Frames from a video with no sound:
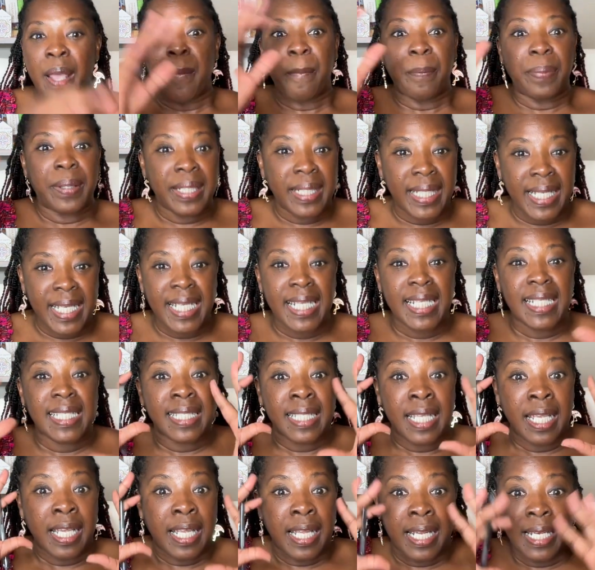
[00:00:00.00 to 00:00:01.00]

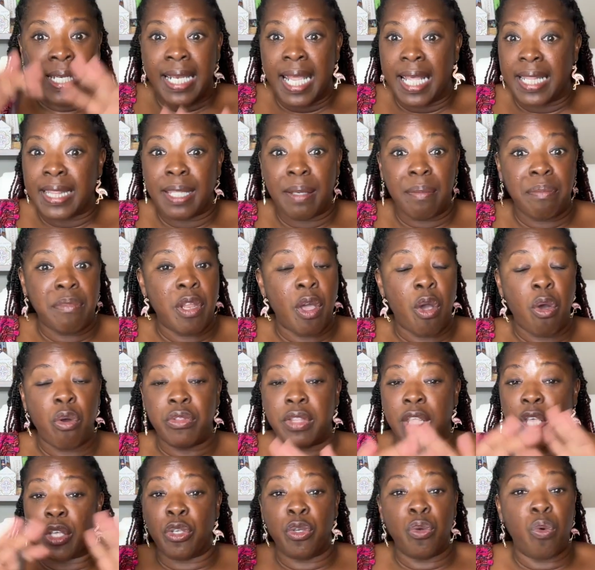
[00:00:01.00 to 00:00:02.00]
Please let them know
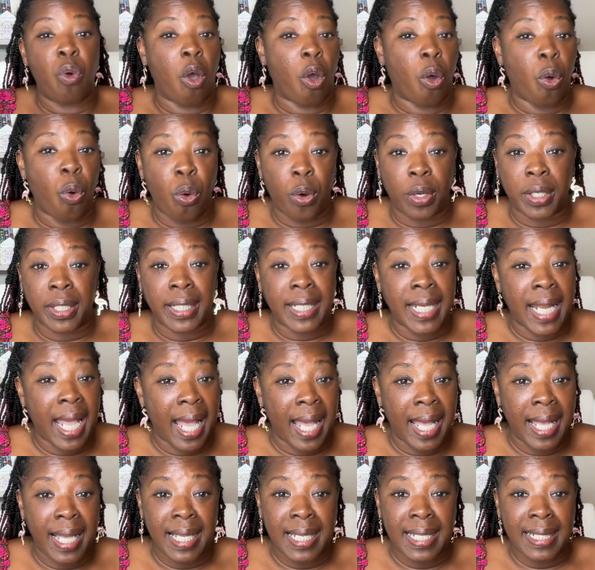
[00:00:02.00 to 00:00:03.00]
that you are
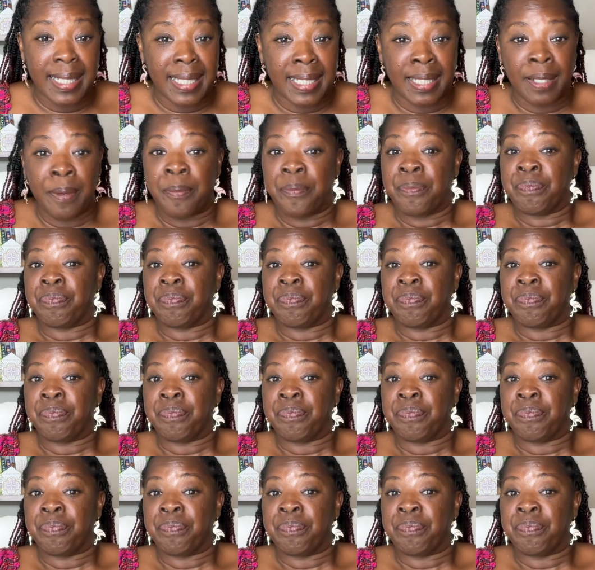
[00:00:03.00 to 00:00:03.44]
organized,